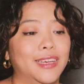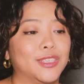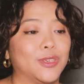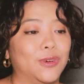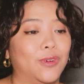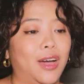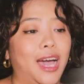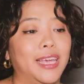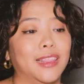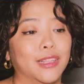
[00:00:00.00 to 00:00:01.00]
So
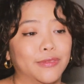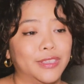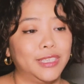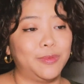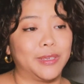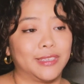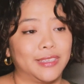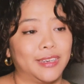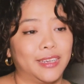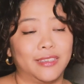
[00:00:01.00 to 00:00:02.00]
I love this because
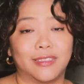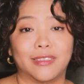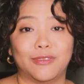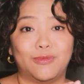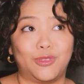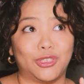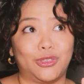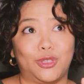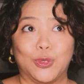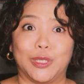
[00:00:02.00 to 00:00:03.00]
then I can then
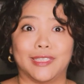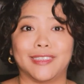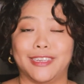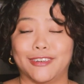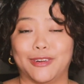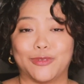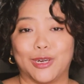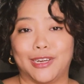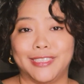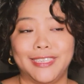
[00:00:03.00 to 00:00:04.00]
just use this later on for
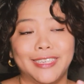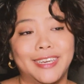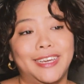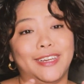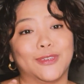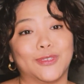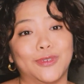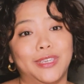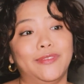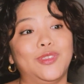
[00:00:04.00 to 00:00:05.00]
content, and also
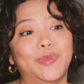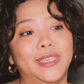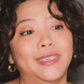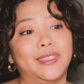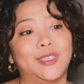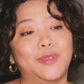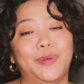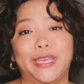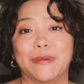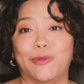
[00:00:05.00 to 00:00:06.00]
gives me
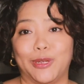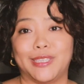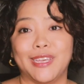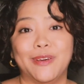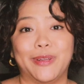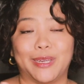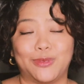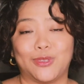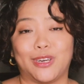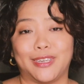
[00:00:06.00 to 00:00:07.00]
speaking points when it comes
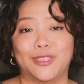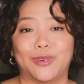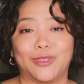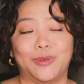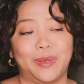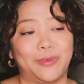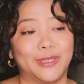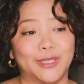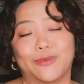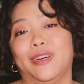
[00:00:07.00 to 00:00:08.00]
to talking to other
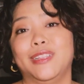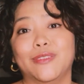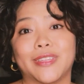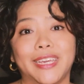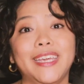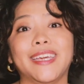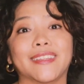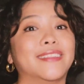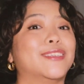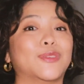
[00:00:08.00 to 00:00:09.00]
people as well, of like, hey, yeah,
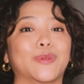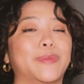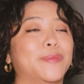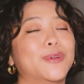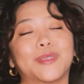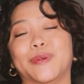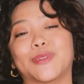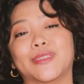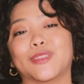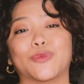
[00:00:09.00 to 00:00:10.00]
this is what my book's
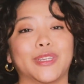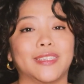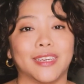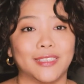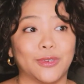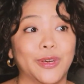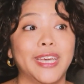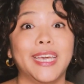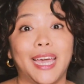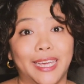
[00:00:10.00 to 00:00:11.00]
about, this is what it does. So
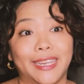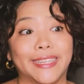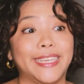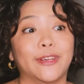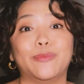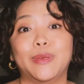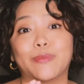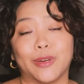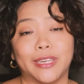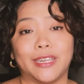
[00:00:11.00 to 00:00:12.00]
again, it's helped me
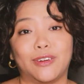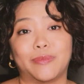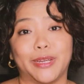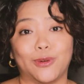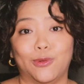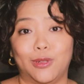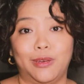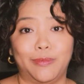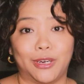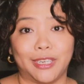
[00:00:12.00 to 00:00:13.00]
break down my whole
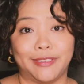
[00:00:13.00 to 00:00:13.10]
book.